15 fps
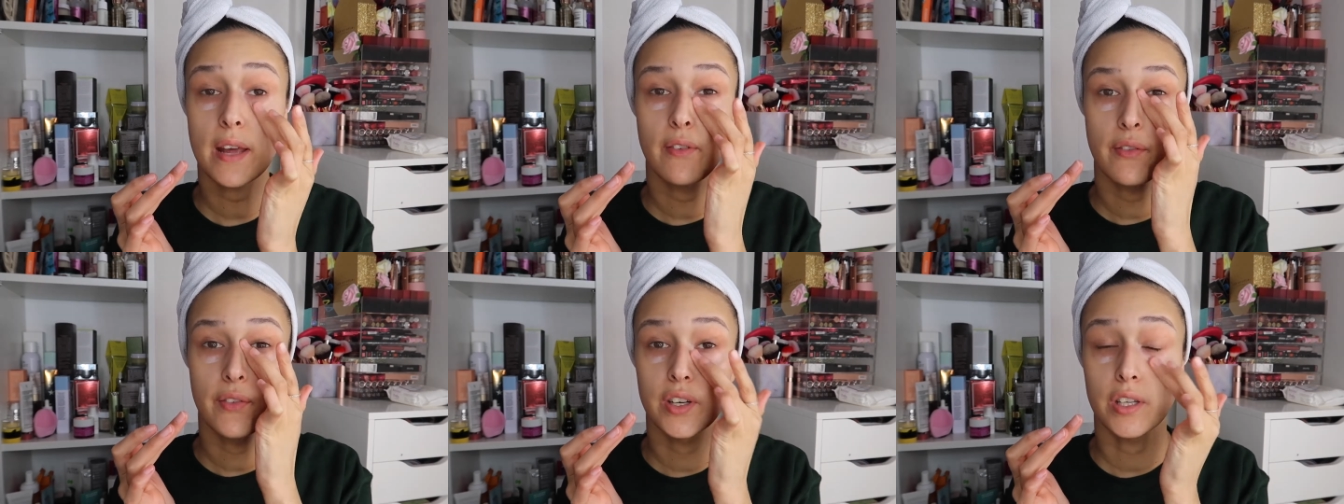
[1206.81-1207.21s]

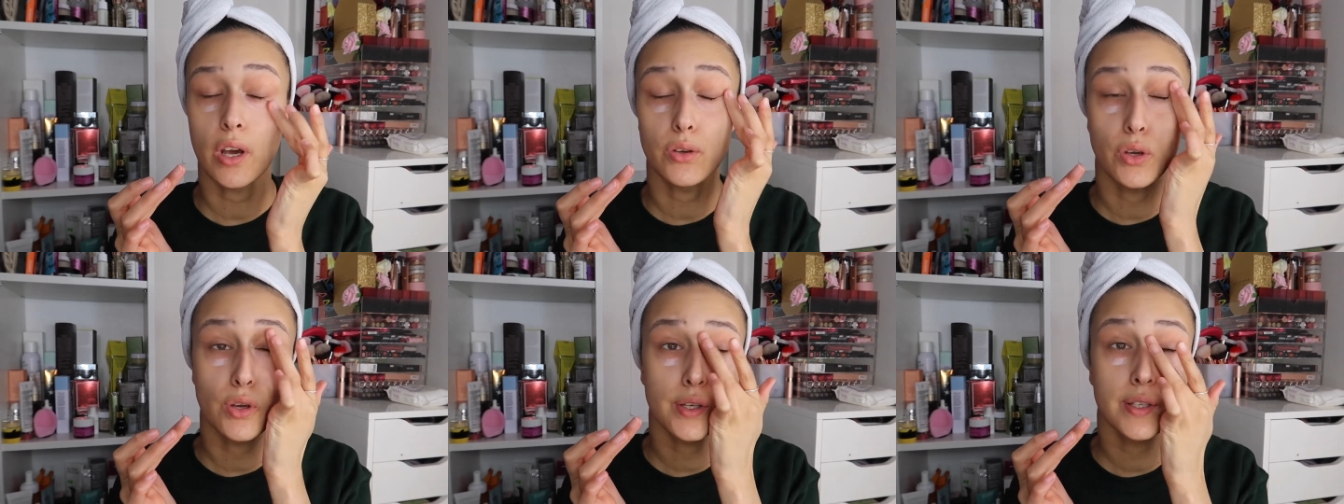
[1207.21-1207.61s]
ever video
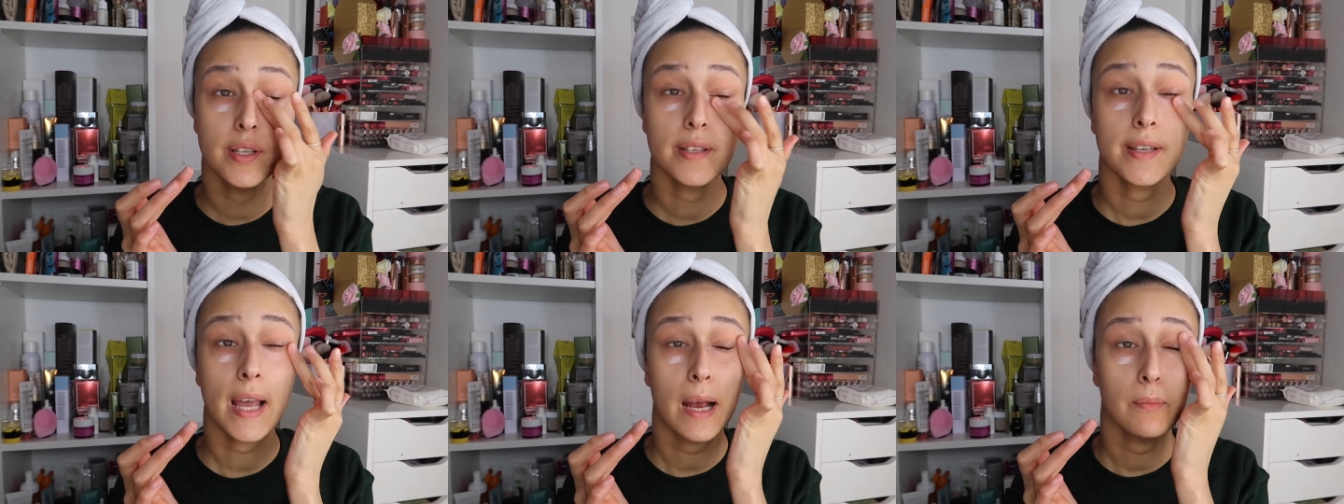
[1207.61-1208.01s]
using
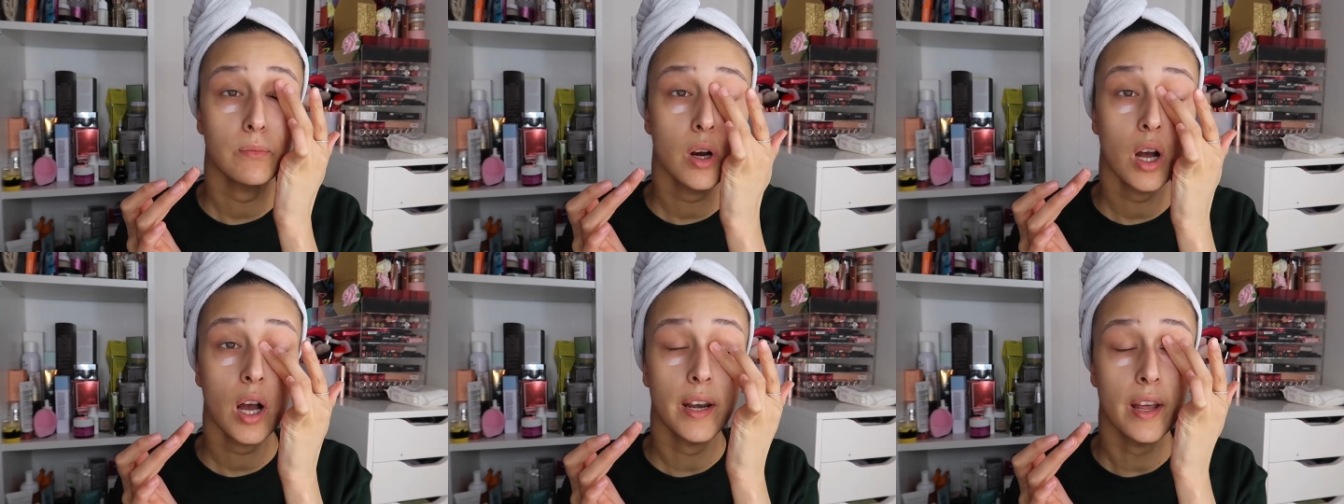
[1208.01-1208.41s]
this
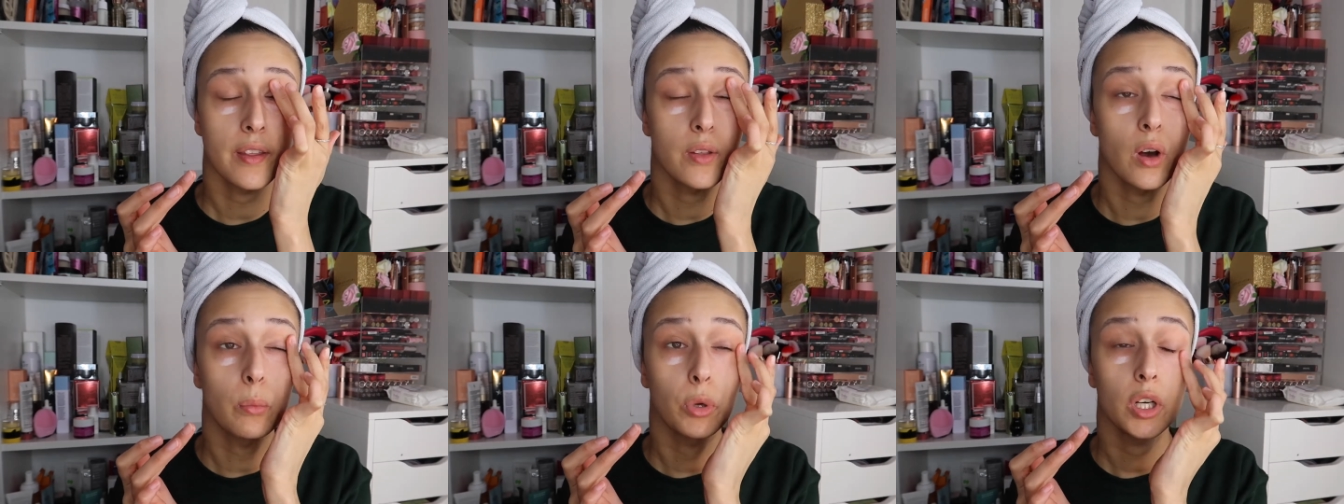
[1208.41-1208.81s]
camera and i
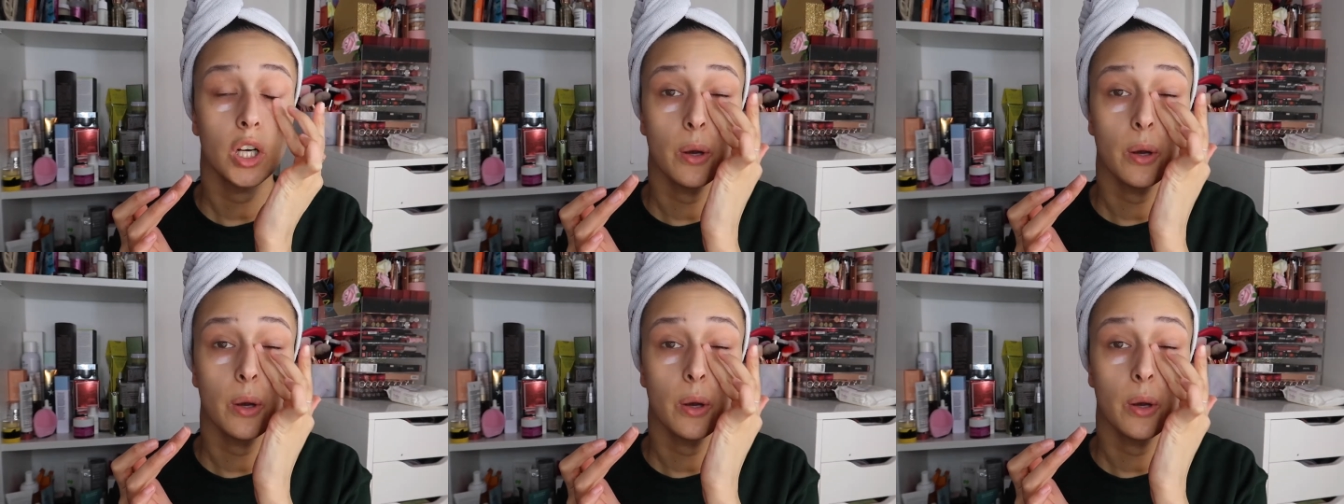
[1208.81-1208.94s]
thought i'm going to